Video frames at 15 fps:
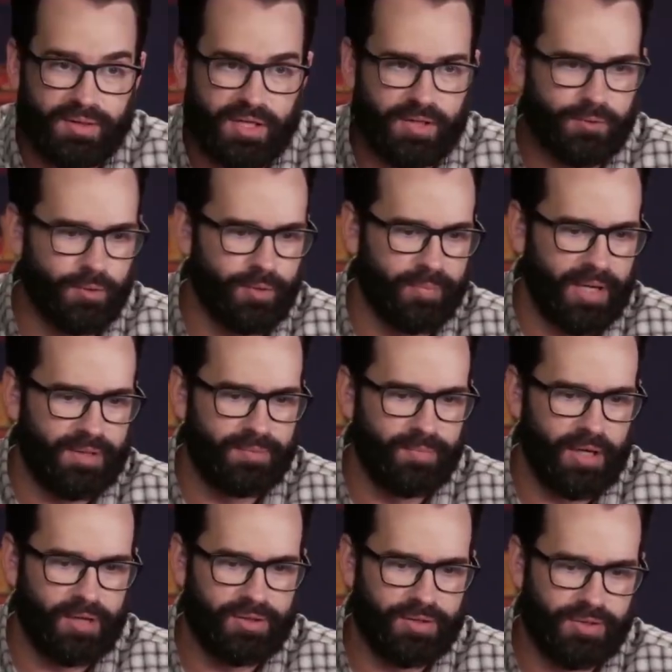He says, "Well, my
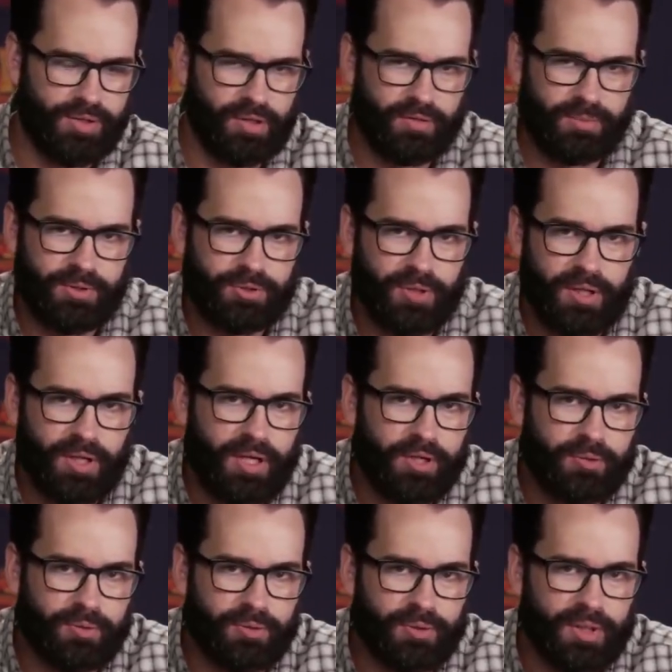marriage deserves to be treated
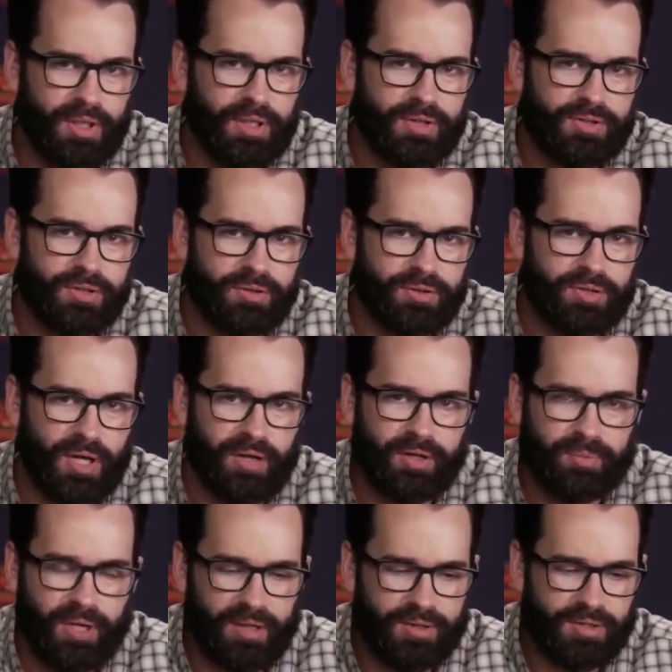equal to to
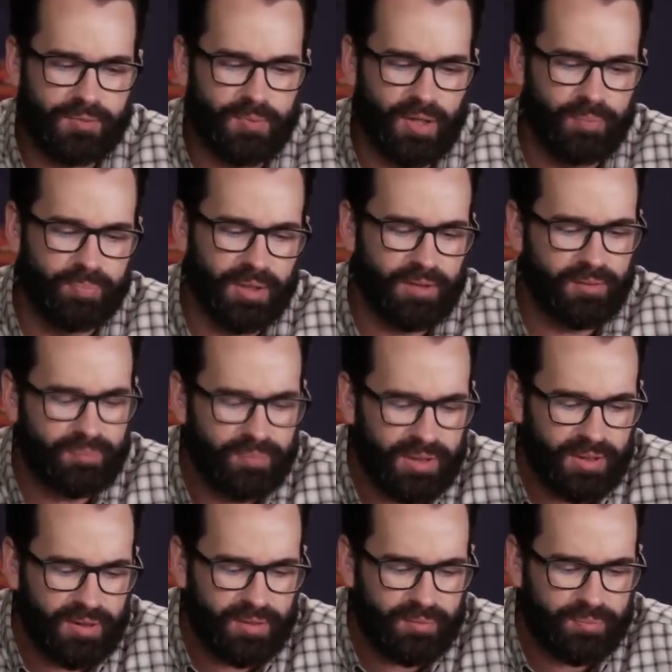other marriages." Well, but
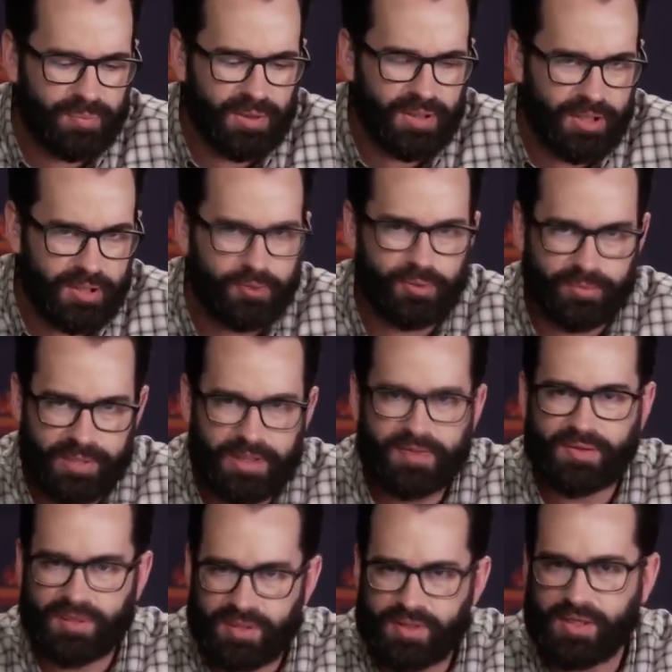but it, but equal
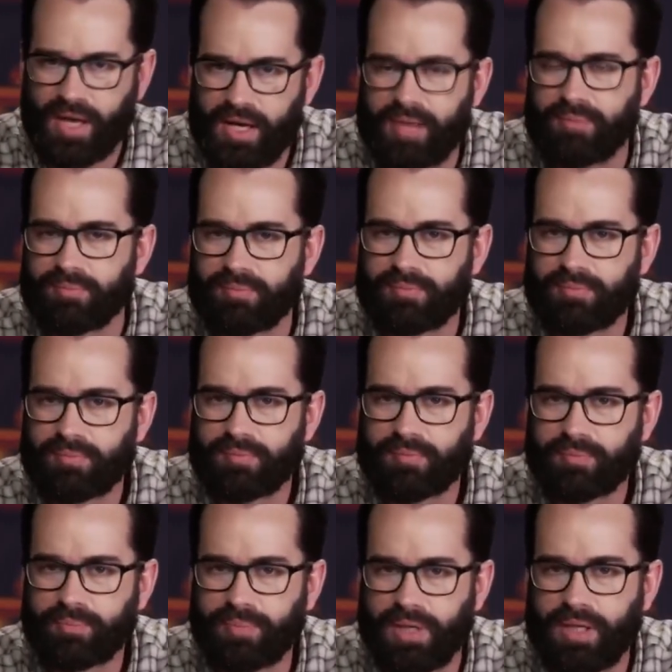means the same,
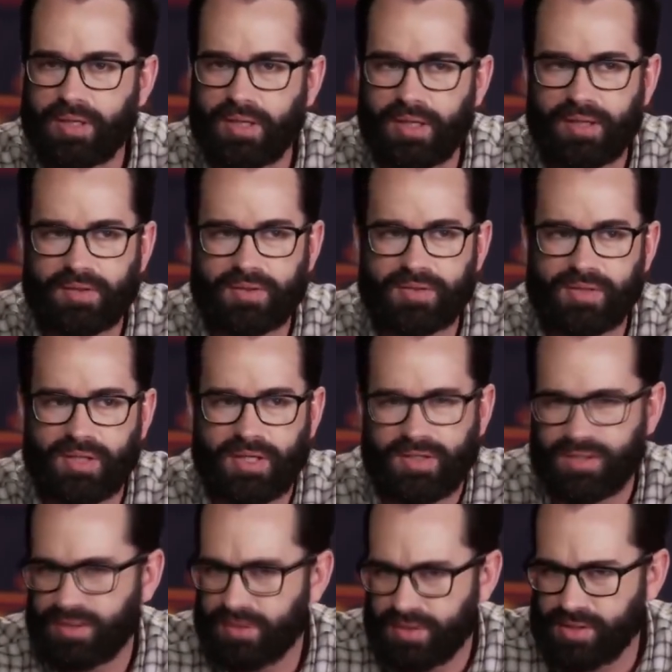Pete. And
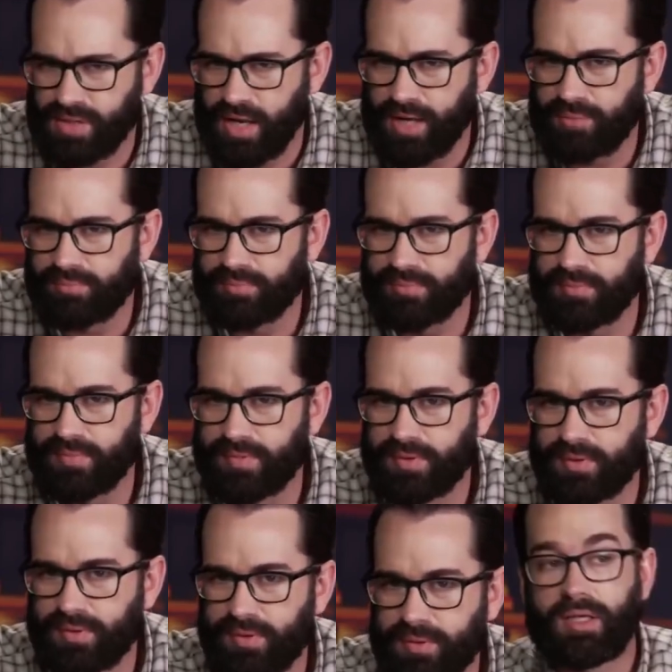is it the same?
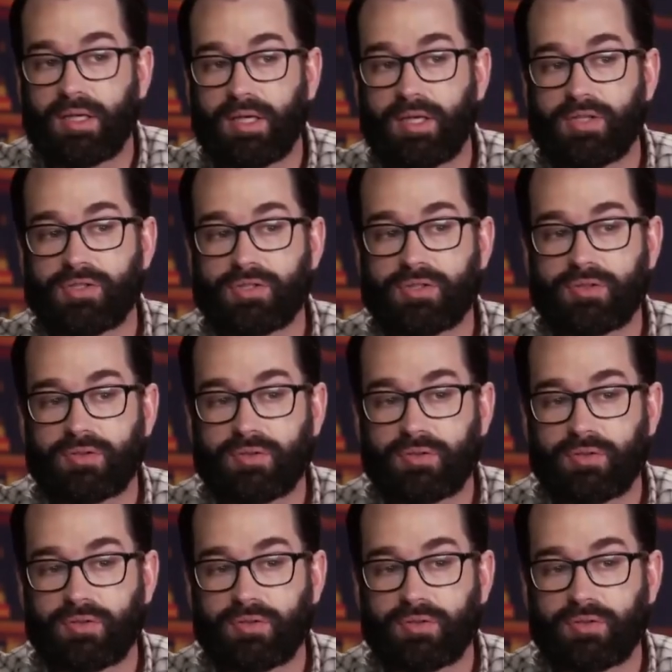Is